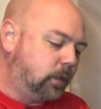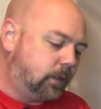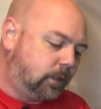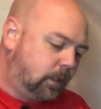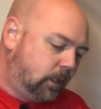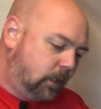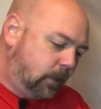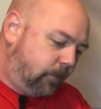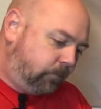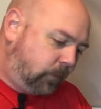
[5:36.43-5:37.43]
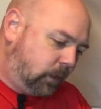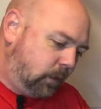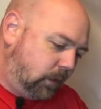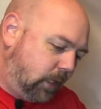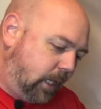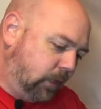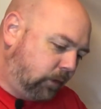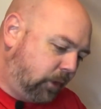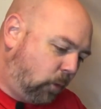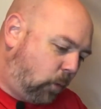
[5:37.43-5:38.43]
Just
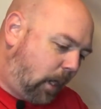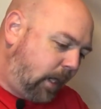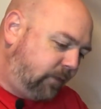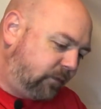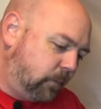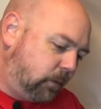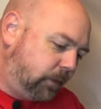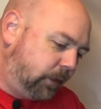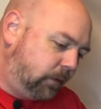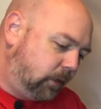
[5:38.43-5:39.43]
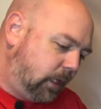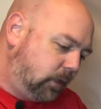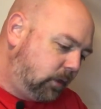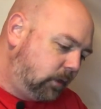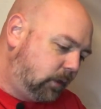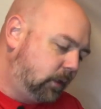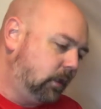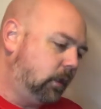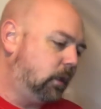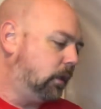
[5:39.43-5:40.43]
hearing the whine from those little engines,
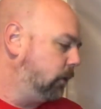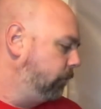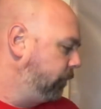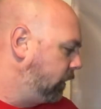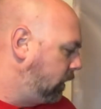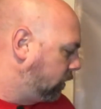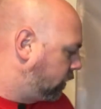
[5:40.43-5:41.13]
oh, they are